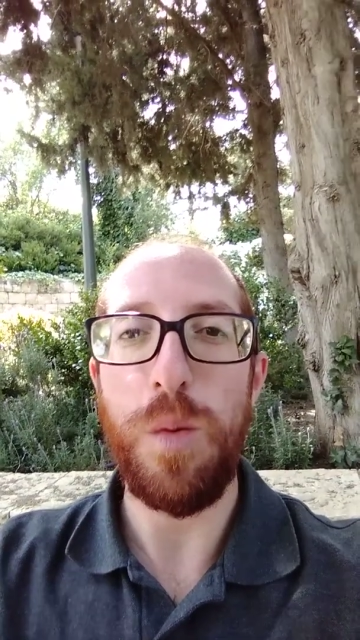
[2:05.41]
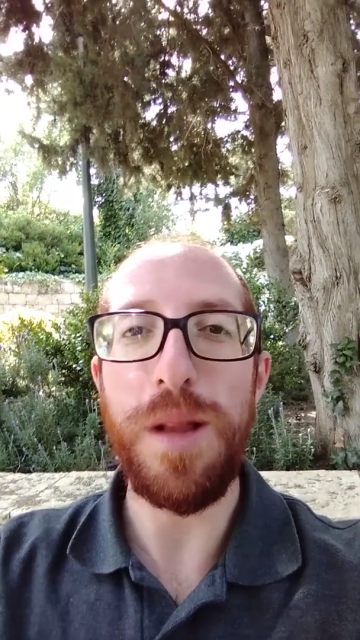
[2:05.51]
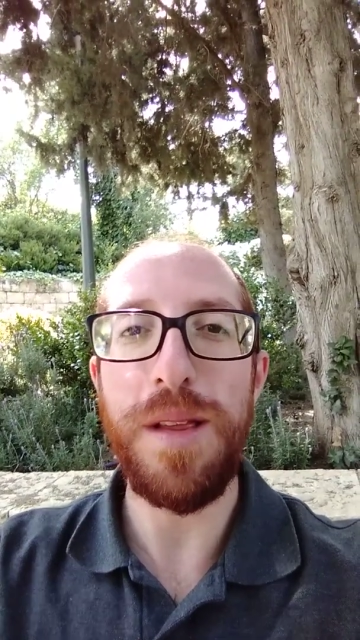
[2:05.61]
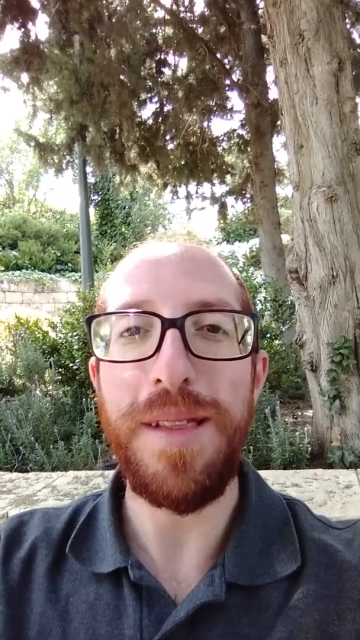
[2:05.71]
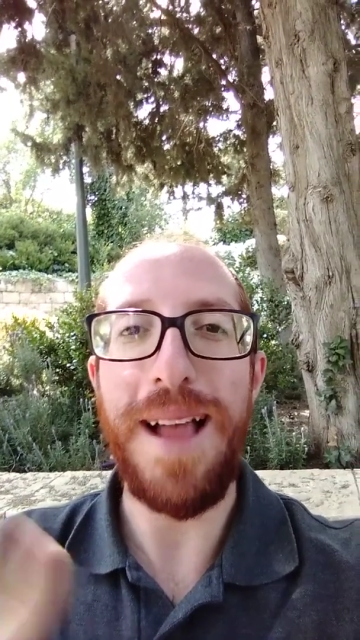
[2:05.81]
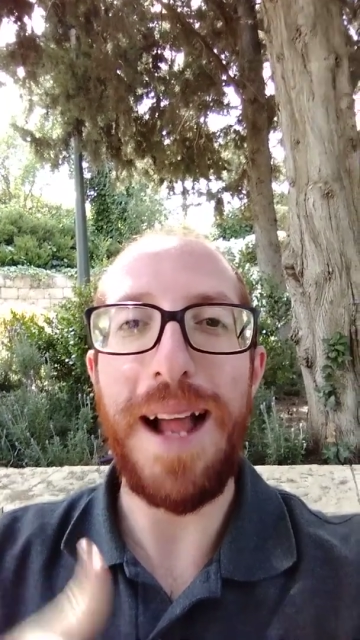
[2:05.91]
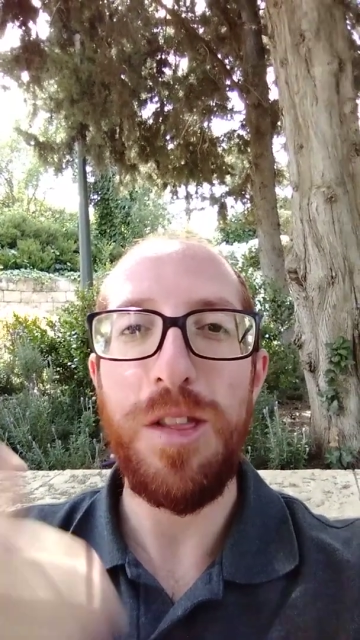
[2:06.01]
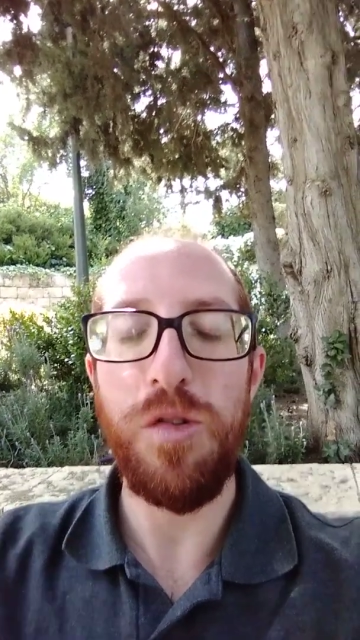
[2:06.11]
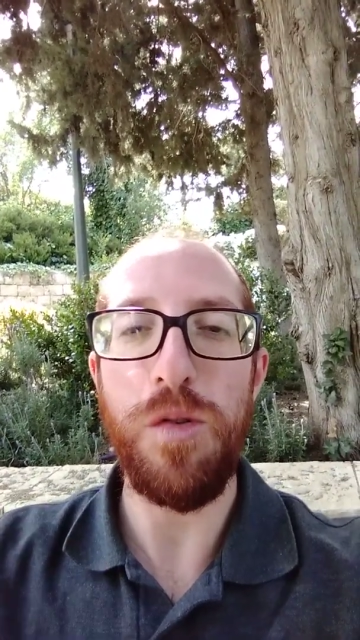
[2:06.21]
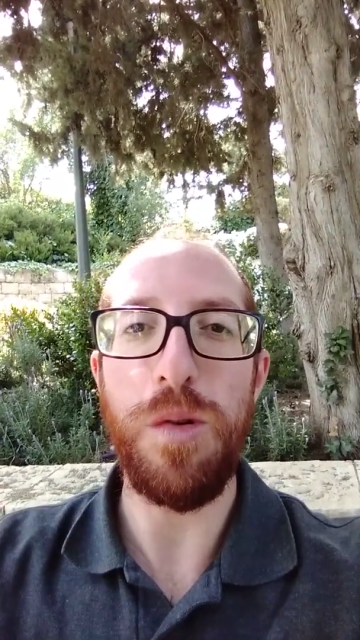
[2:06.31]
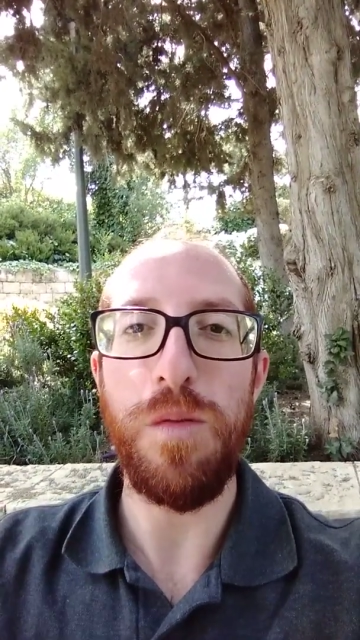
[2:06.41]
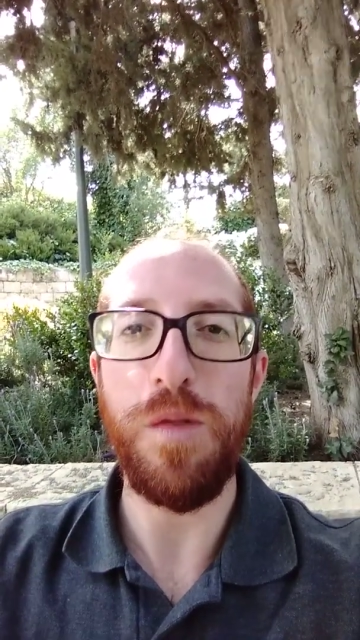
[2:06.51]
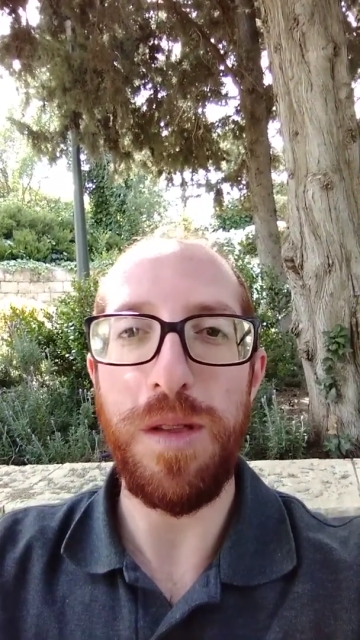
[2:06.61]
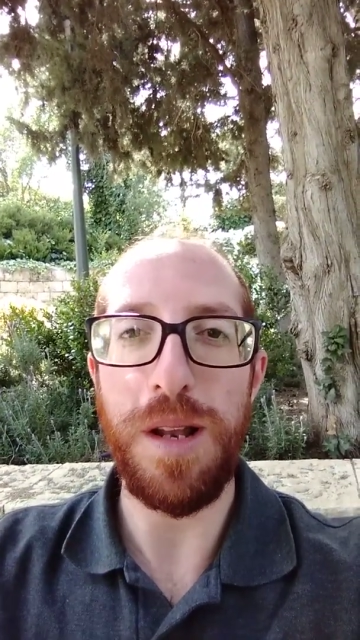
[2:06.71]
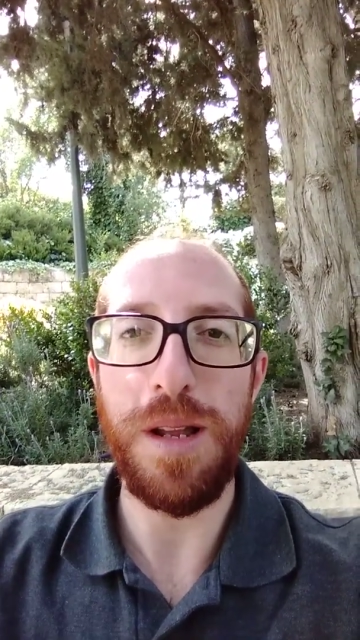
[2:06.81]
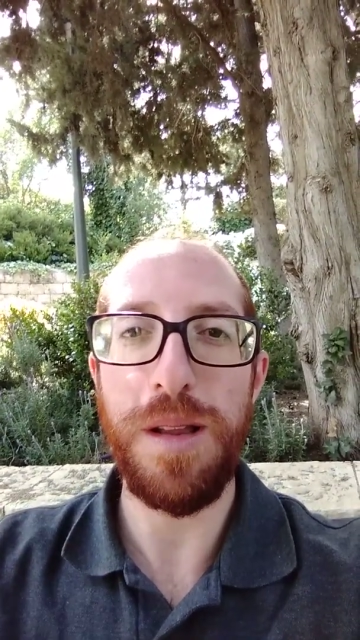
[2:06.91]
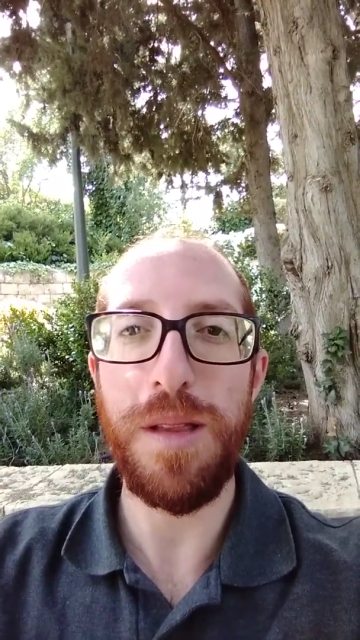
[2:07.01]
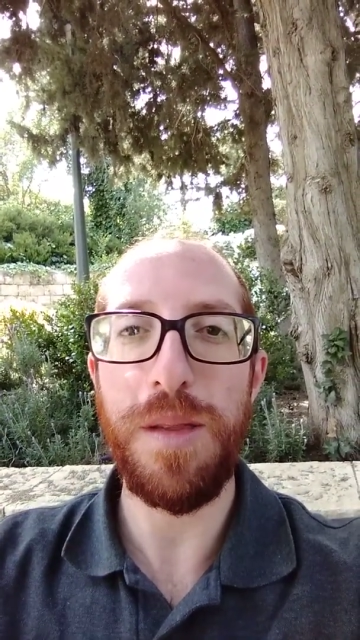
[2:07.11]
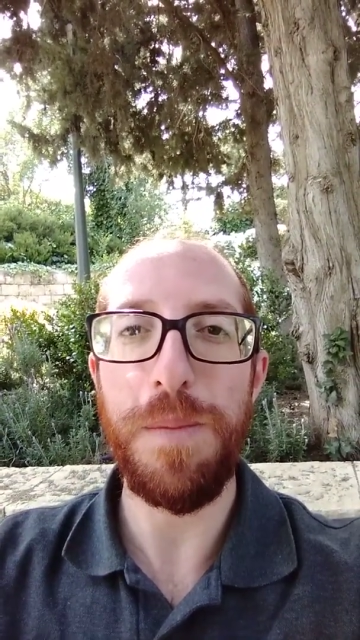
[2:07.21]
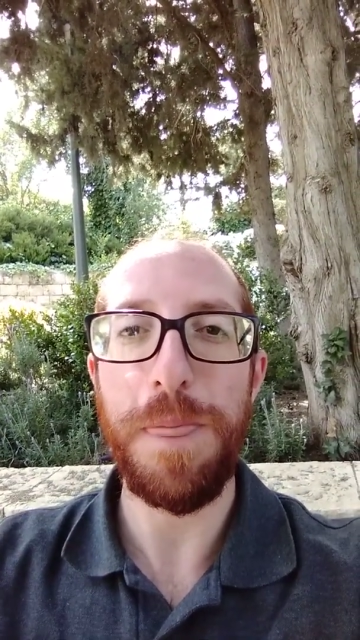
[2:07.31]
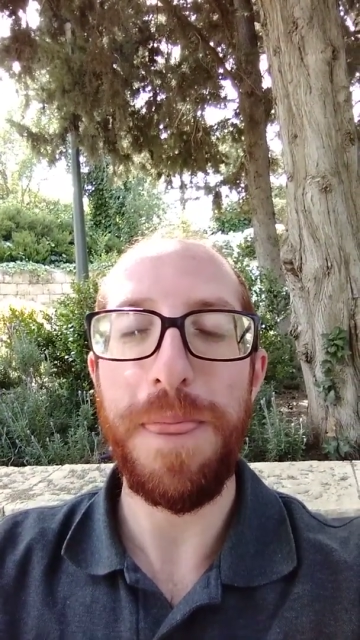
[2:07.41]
One is natural resilience,